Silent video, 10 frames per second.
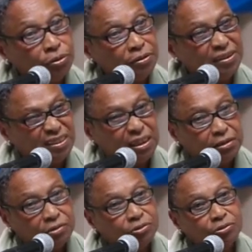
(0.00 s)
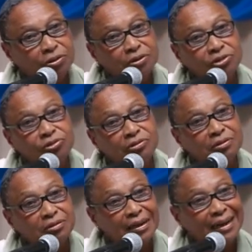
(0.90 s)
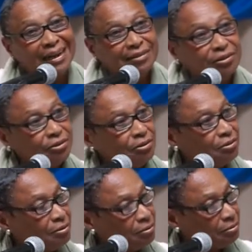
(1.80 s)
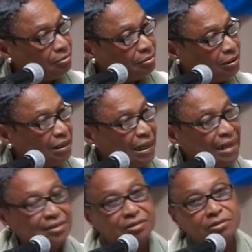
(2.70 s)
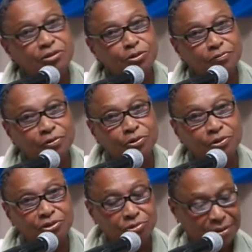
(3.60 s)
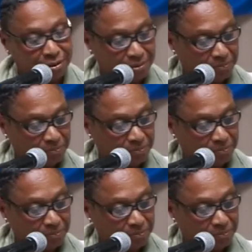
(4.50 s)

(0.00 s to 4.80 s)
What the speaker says: stick to the letter, the essence of the treaty.